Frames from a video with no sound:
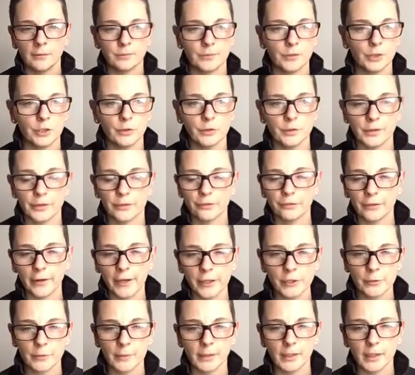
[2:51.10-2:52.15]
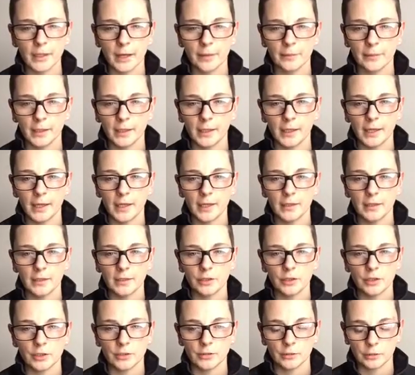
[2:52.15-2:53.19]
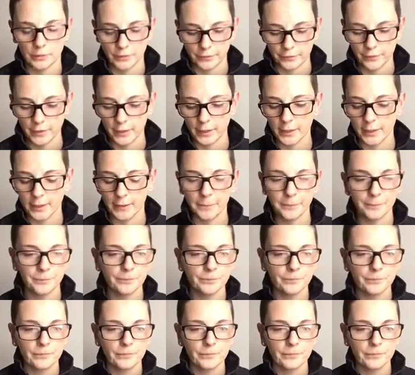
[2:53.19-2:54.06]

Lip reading: She was a freshman coming in and just was very